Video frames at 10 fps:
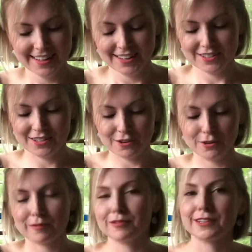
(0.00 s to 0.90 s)
So
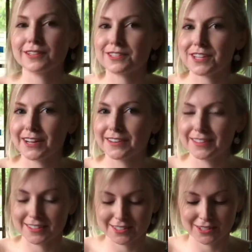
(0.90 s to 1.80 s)
hopefully your child
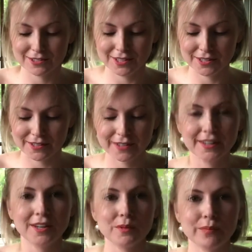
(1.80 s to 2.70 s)
thinks so too.
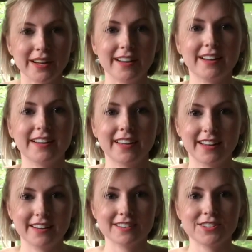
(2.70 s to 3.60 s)
But
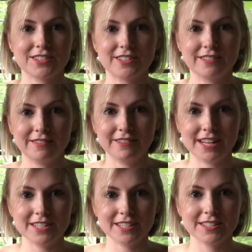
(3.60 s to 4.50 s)
again, just
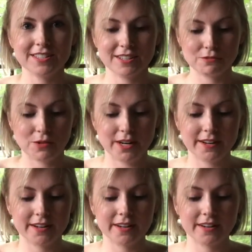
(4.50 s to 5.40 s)
veggies and
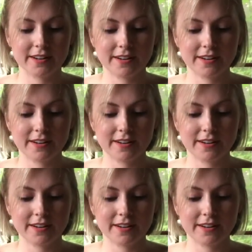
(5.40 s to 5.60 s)
water.